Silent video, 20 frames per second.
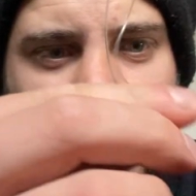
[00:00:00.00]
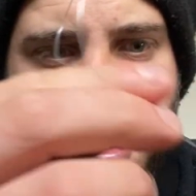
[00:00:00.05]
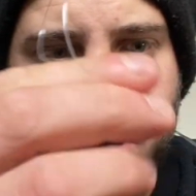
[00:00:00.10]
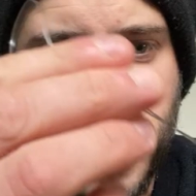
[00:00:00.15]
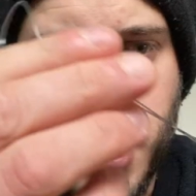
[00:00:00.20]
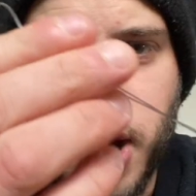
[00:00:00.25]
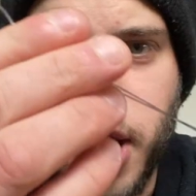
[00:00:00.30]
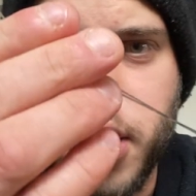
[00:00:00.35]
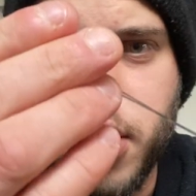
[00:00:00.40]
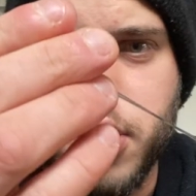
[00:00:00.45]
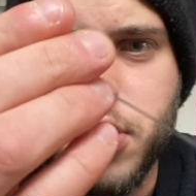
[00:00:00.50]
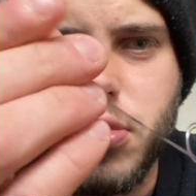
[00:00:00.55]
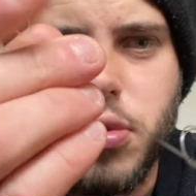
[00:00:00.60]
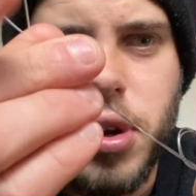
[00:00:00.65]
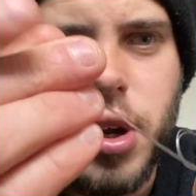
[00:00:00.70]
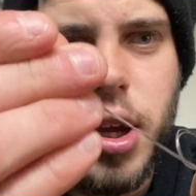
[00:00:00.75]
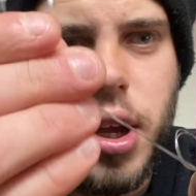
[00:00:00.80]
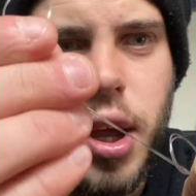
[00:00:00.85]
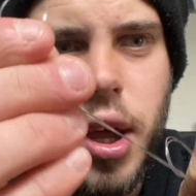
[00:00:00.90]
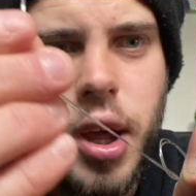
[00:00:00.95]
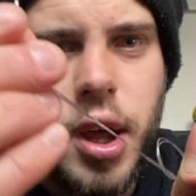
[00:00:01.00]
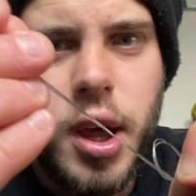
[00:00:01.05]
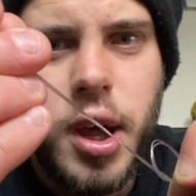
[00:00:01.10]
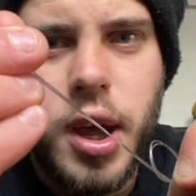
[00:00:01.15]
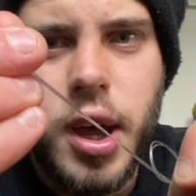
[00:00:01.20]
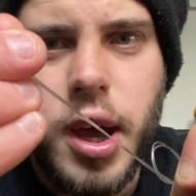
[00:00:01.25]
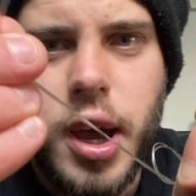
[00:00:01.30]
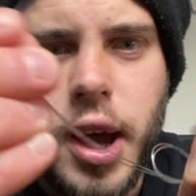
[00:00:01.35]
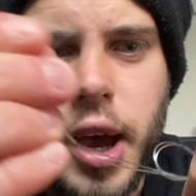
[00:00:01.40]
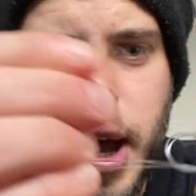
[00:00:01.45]
to tie this rig.
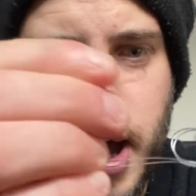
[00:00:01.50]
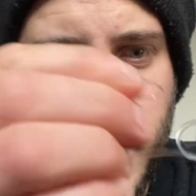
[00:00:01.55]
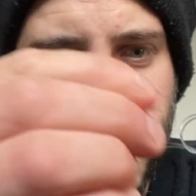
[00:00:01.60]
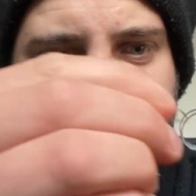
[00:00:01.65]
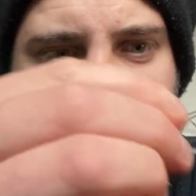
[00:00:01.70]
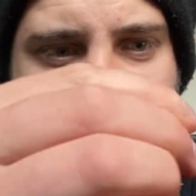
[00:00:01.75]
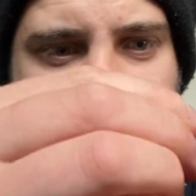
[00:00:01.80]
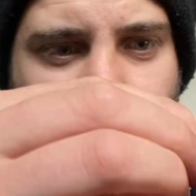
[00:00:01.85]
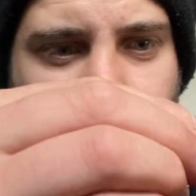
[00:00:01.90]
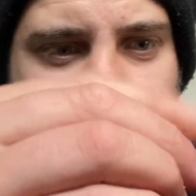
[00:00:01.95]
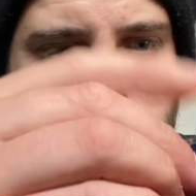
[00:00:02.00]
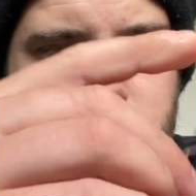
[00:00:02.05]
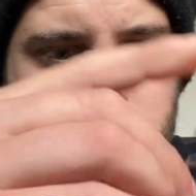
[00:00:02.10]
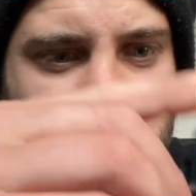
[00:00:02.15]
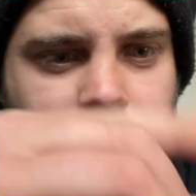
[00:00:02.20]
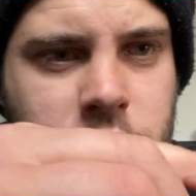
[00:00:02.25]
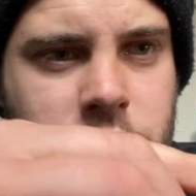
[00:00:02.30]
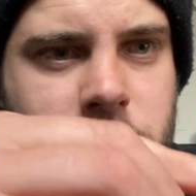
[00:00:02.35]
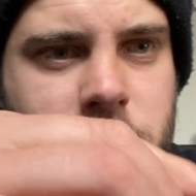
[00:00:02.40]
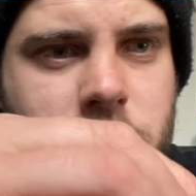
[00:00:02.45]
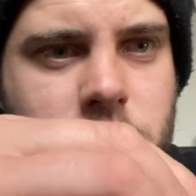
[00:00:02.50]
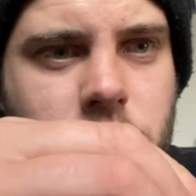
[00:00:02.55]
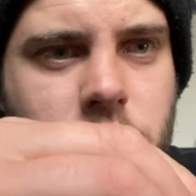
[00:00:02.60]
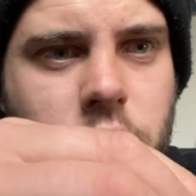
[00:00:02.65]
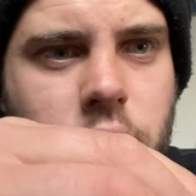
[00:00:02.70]
I just want to teach.